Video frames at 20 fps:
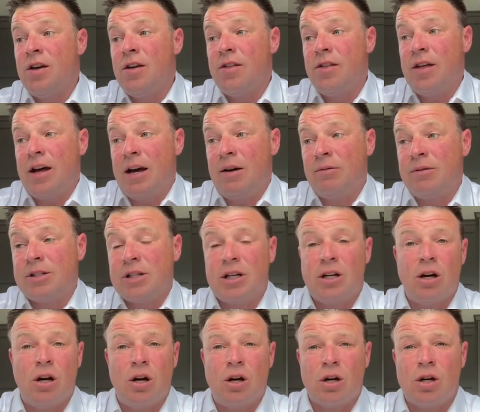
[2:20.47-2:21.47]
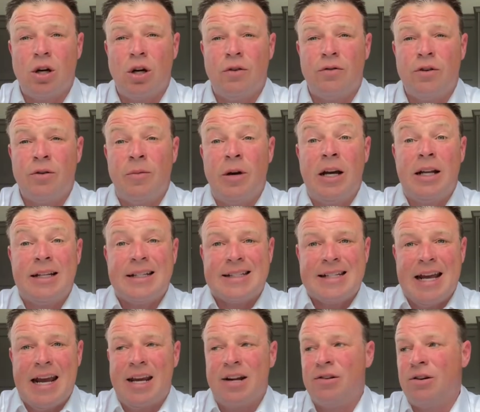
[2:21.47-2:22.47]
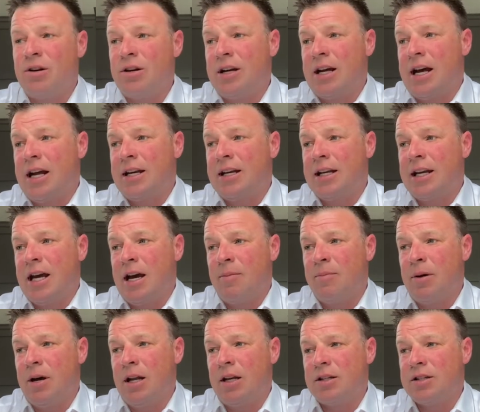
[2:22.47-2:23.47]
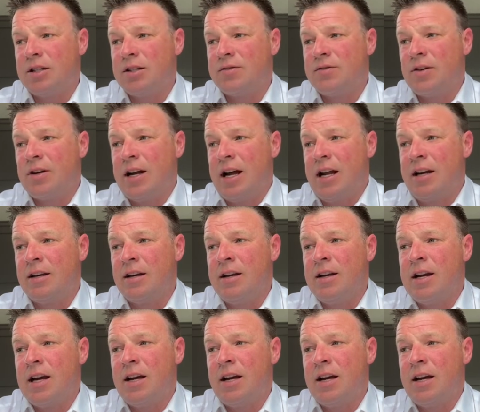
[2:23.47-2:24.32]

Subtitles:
That was a Cork over a mile, second run in the handicap, apologies for that,